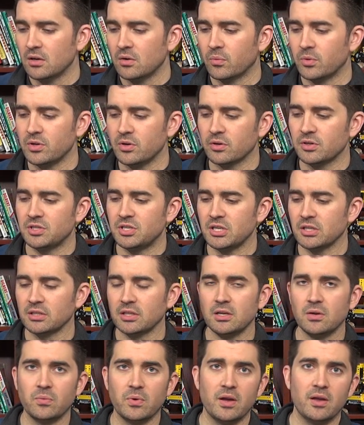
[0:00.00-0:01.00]
When you're
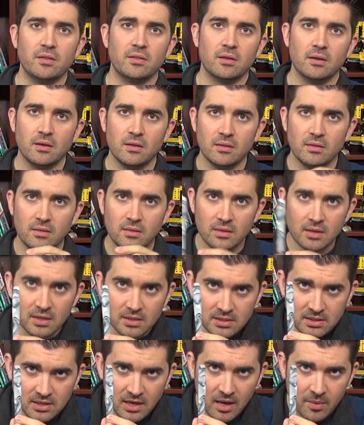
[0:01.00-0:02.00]
dealing with
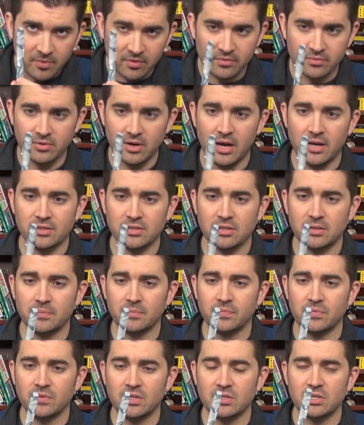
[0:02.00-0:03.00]
this type of
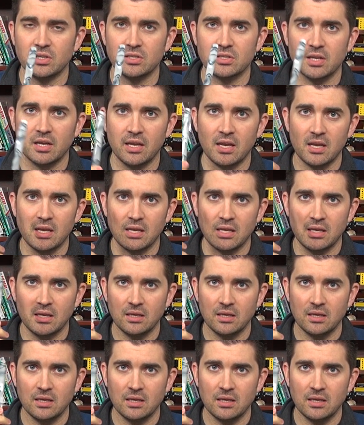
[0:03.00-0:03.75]
resin, this is a